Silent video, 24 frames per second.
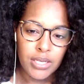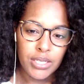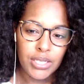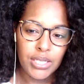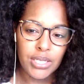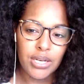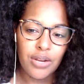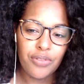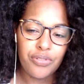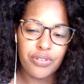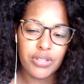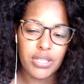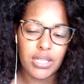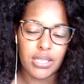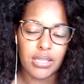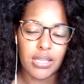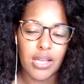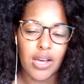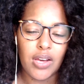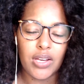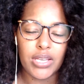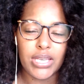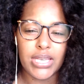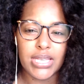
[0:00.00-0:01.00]
for the
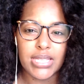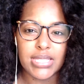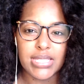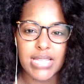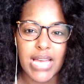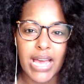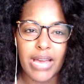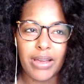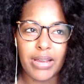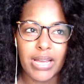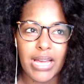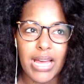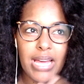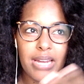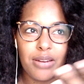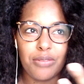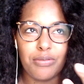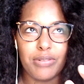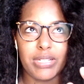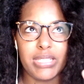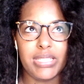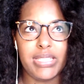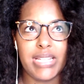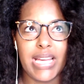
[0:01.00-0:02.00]
longest, I kind of
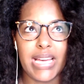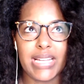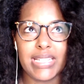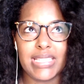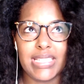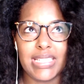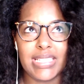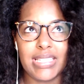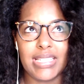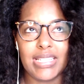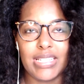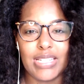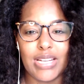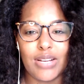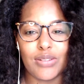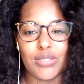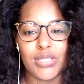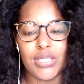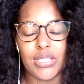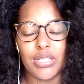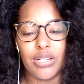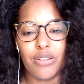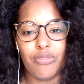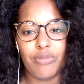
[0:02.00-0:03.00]
rejected the
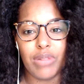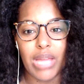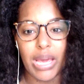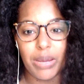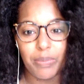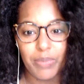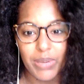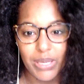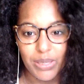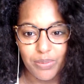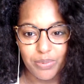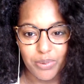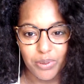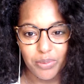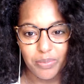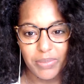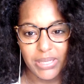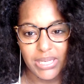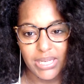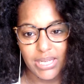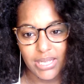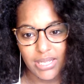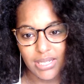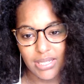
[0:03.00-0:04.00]
notion of like people
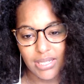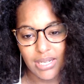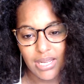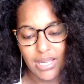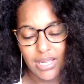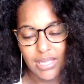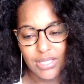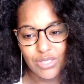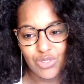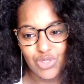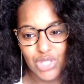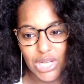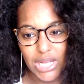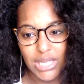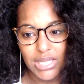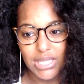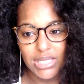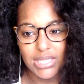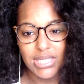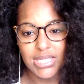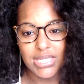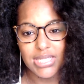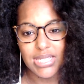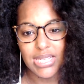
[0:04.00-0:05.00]
being
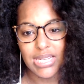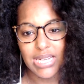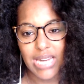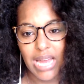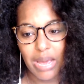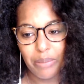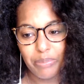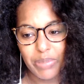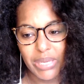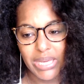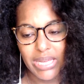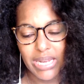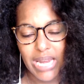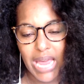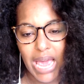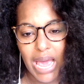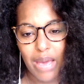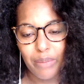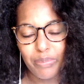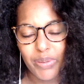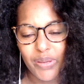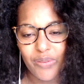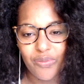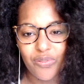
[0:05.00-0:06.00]
jealous and not being
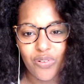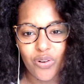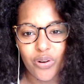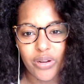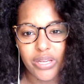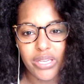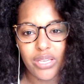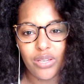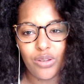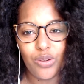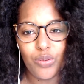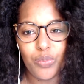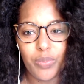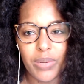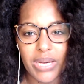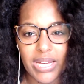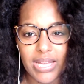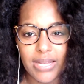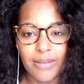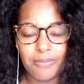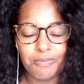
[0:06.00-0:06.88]
happy for you, but